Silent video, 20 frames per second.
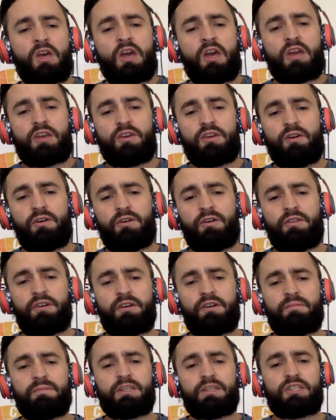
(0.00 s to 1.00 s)
You're
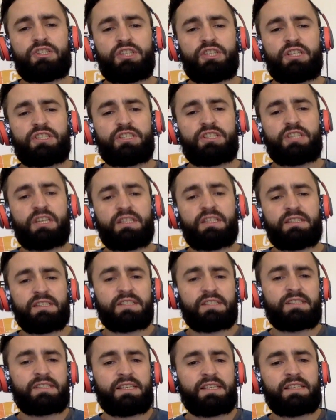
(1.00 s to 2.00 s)
the magician's
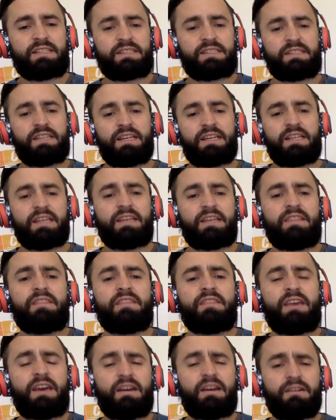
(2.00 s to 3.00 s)
assistant in
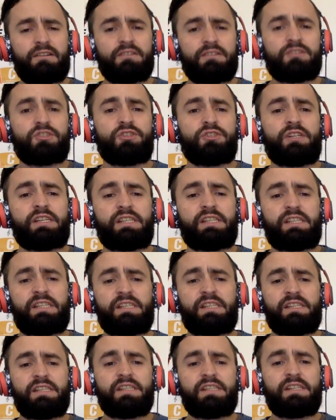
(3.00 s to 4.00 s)
their
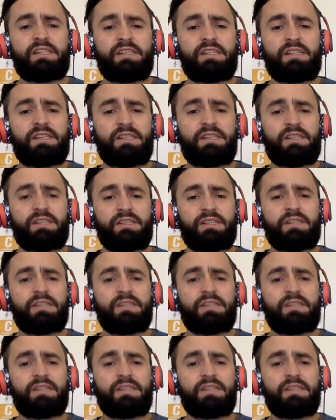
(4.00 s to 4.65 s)
dreams.